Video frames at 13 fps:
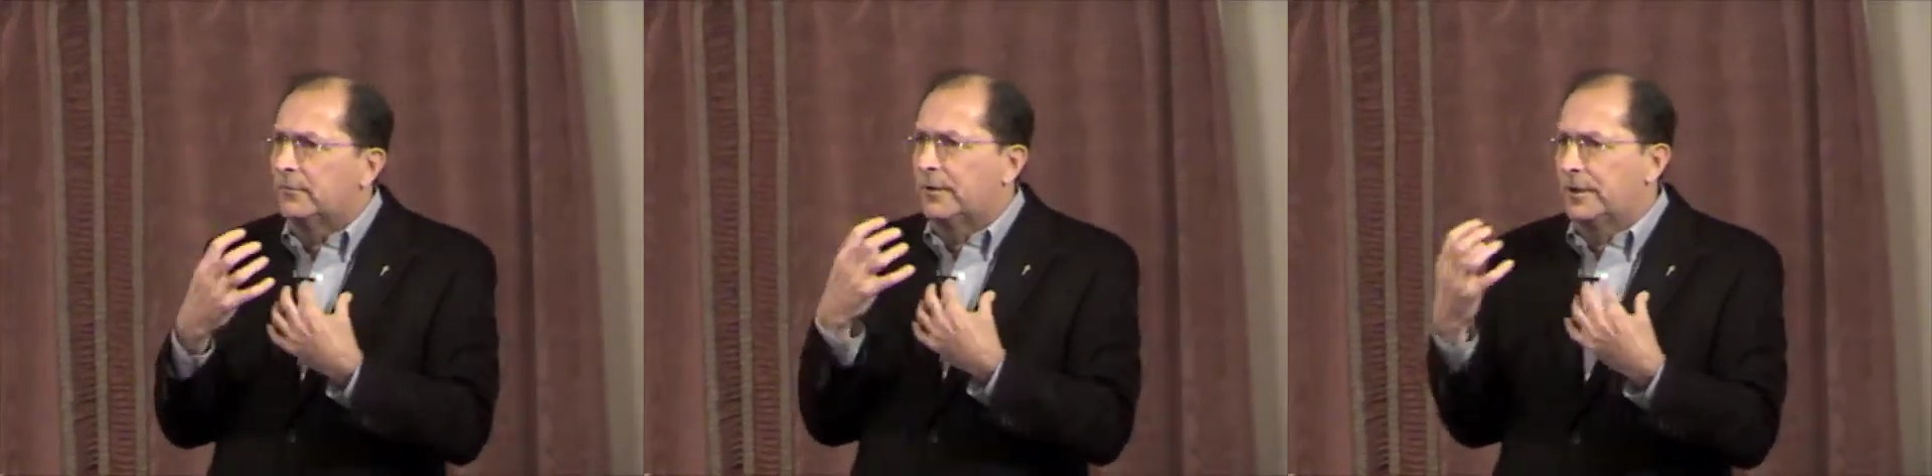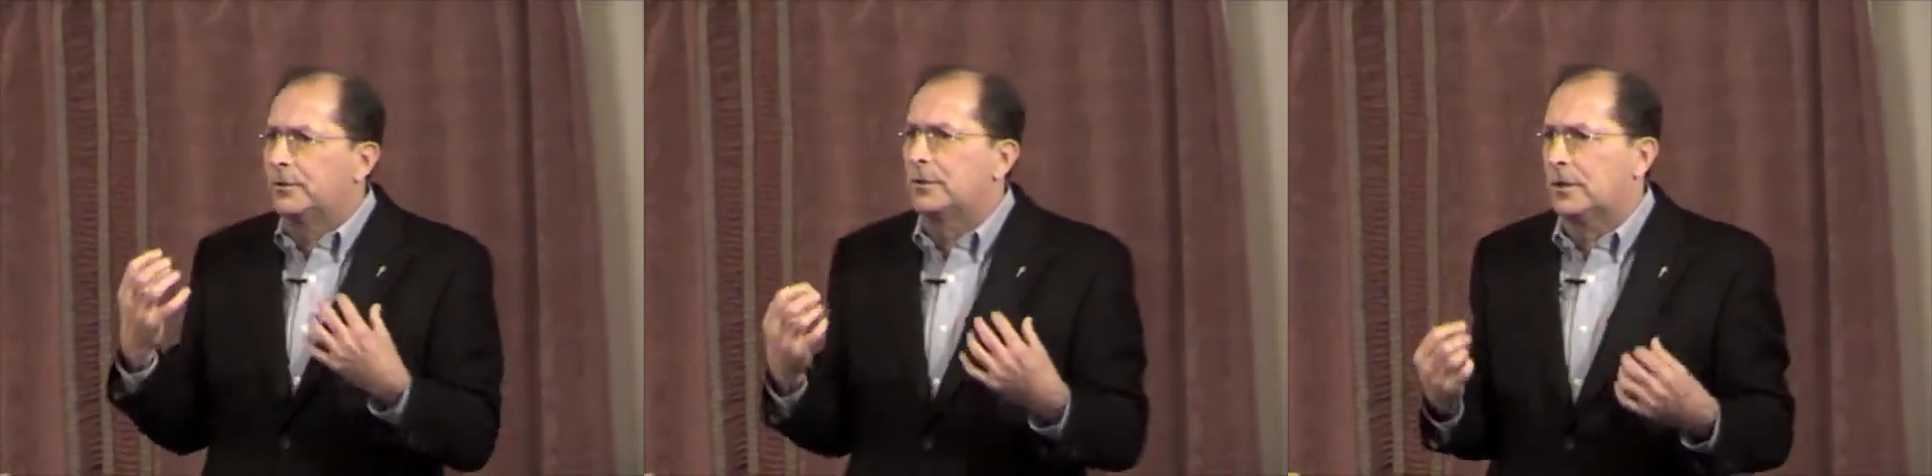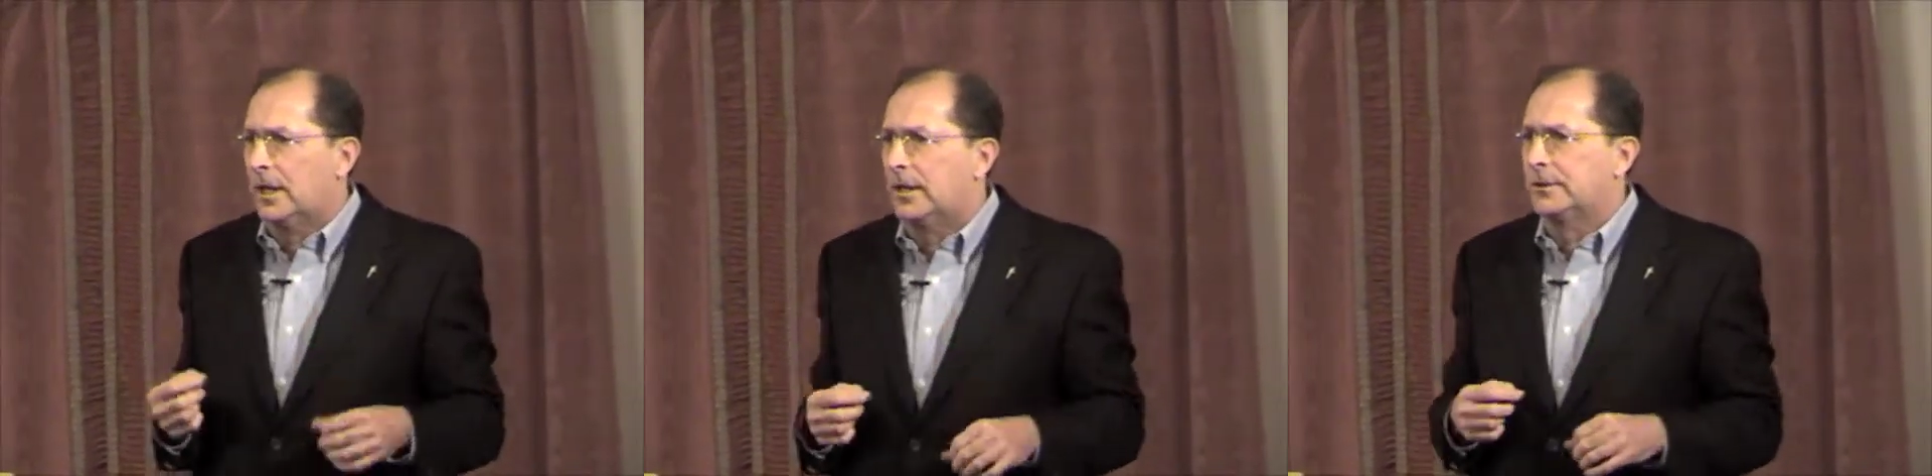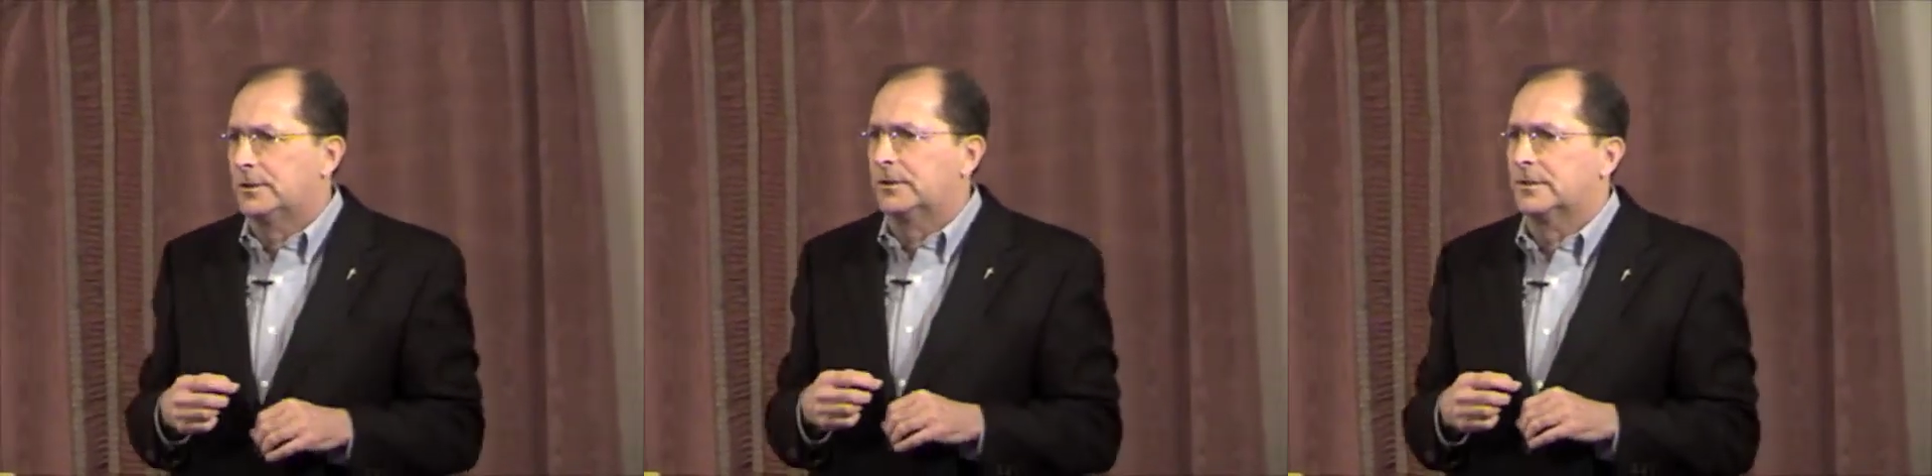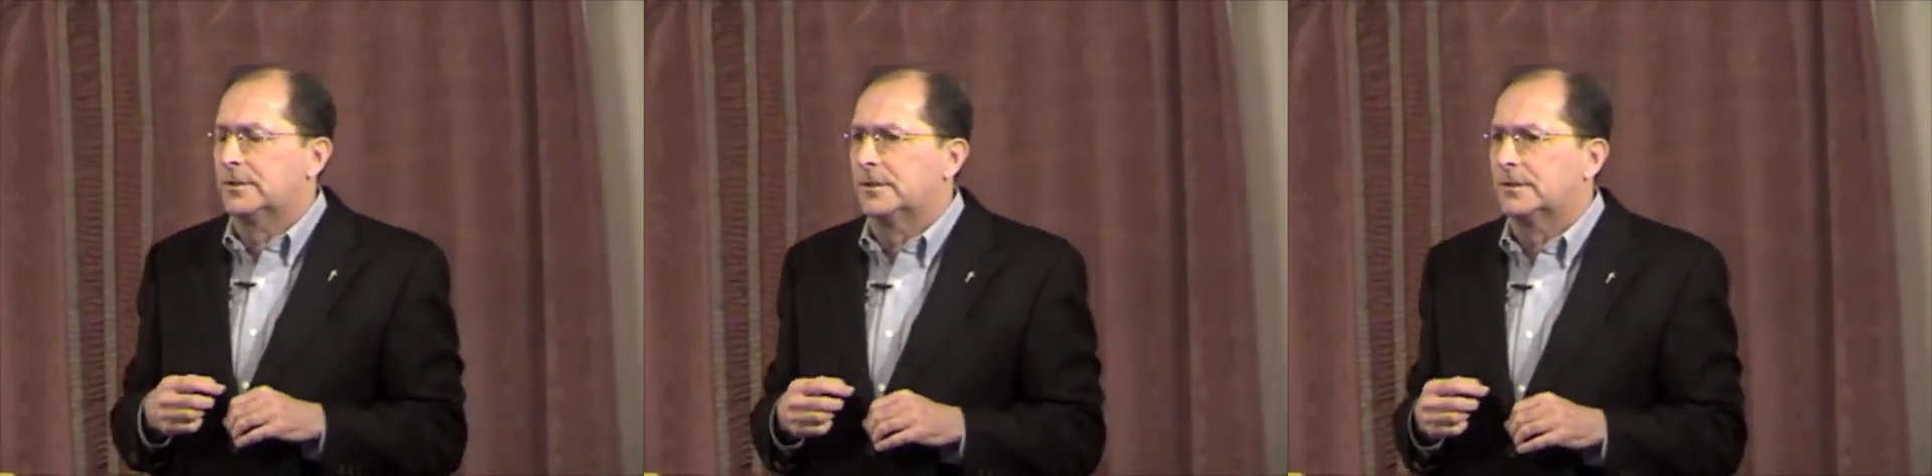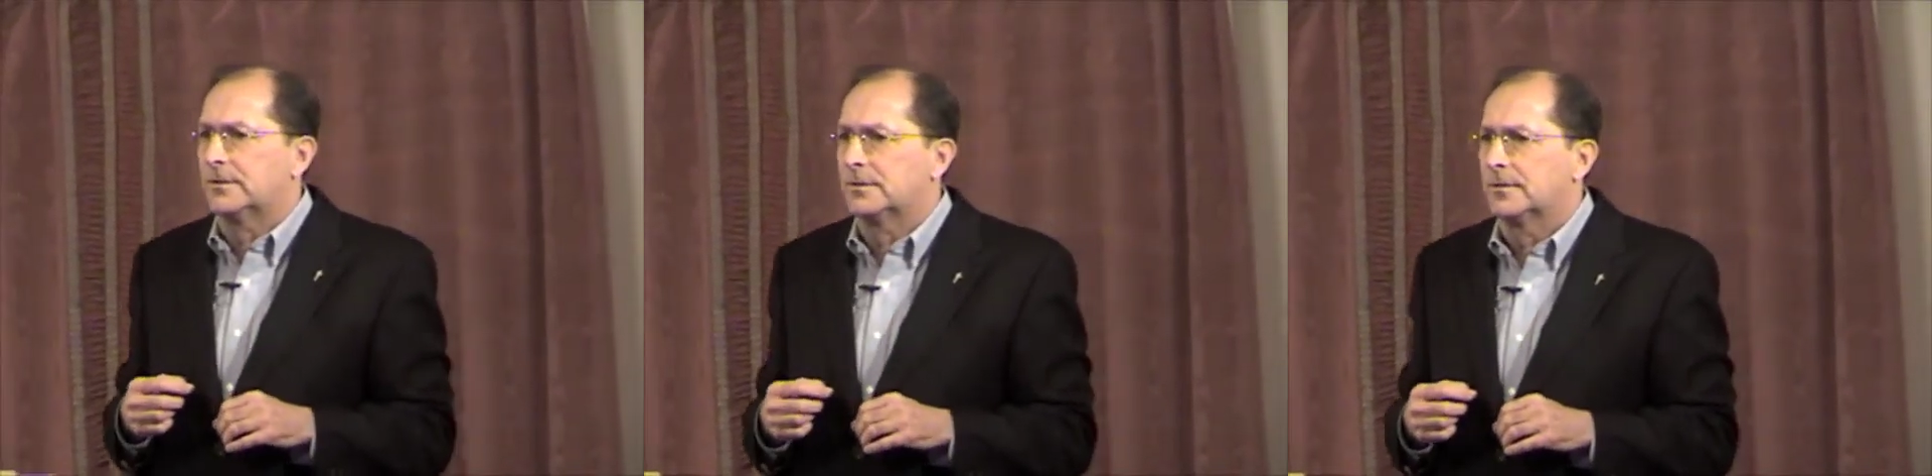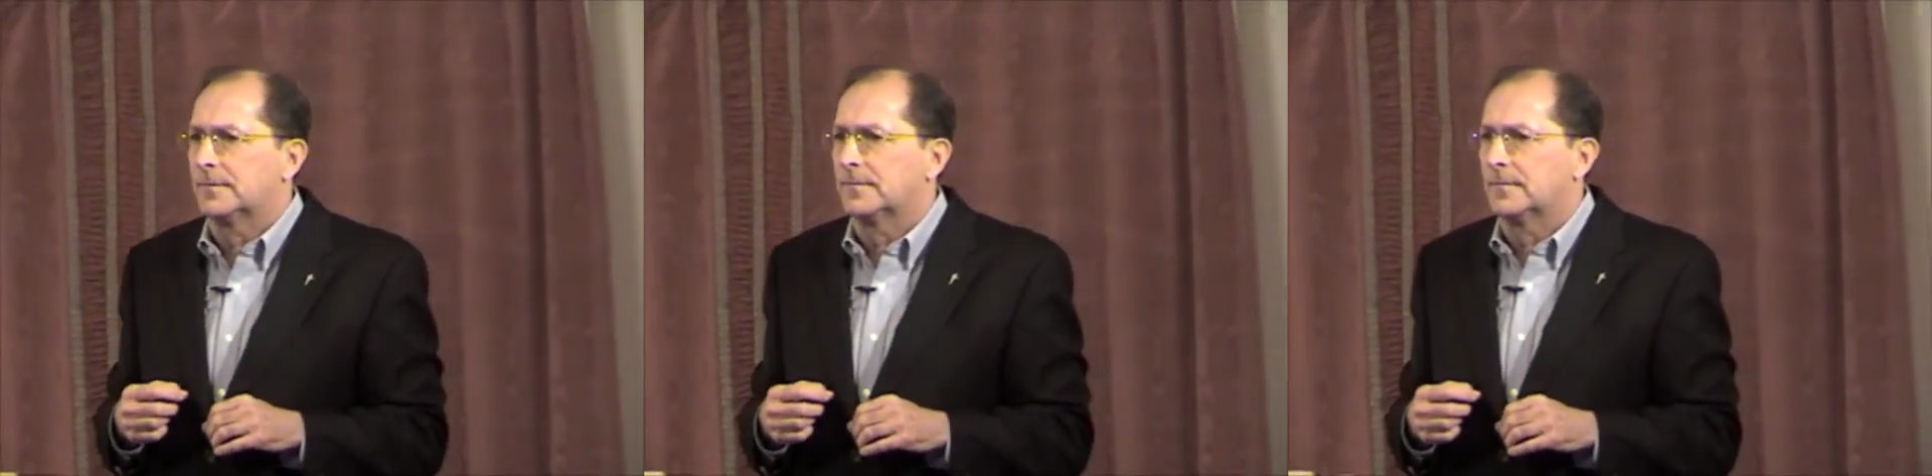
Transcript: within your consciousness.